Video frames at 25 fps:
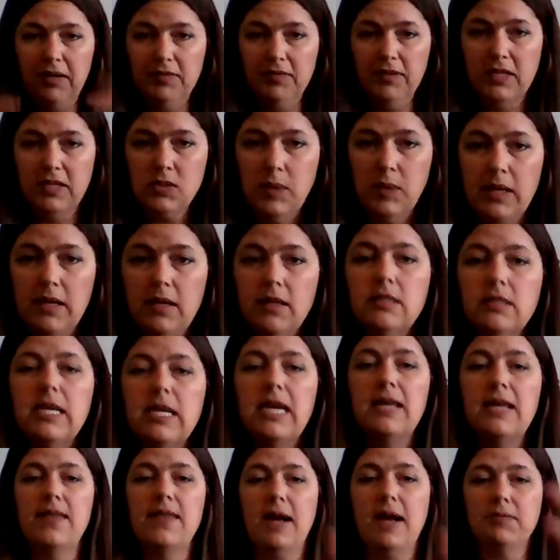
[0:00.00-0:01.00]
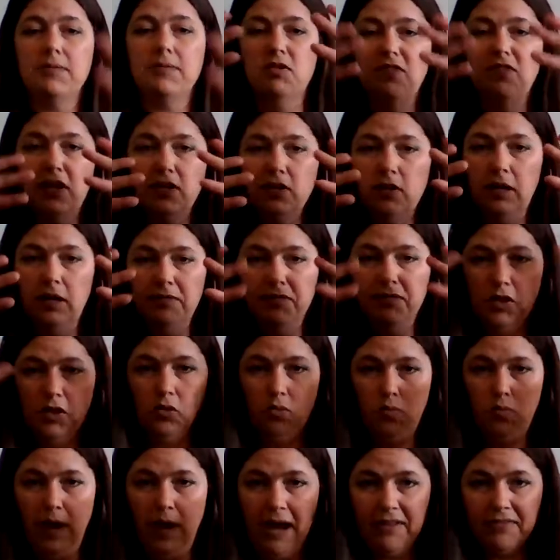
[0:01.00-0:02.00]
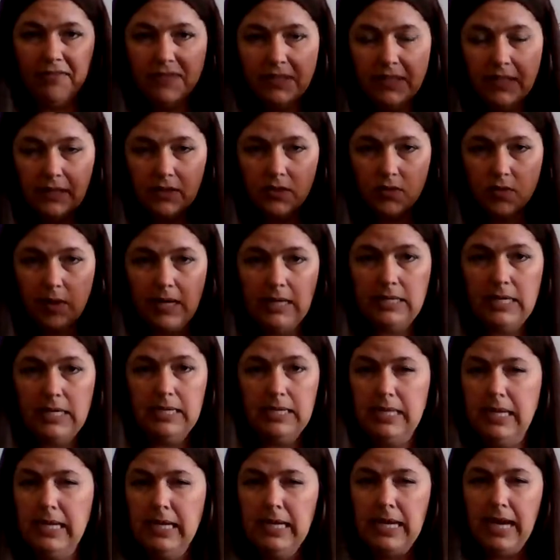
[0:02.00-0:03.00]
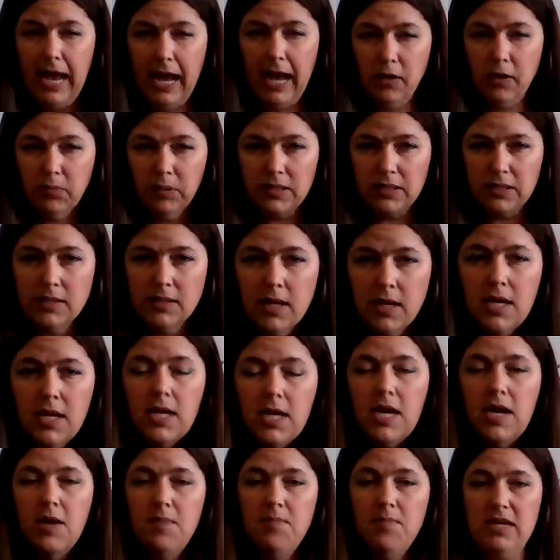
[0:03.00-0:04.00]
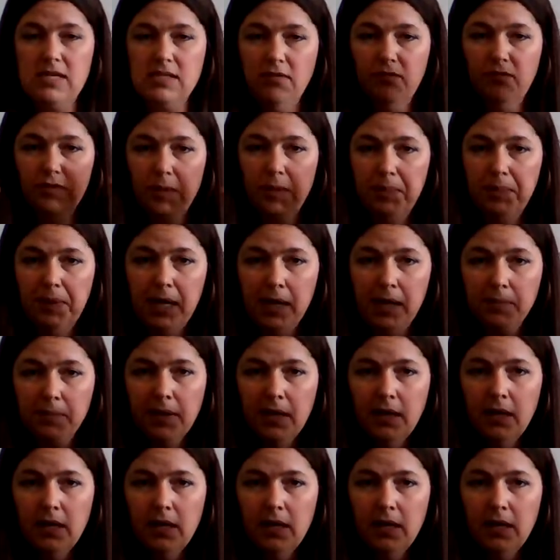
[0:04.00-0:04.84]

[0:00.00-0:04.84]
That's what taking the absolute value of the graph does, right? It takes any outputs and makes them flip up.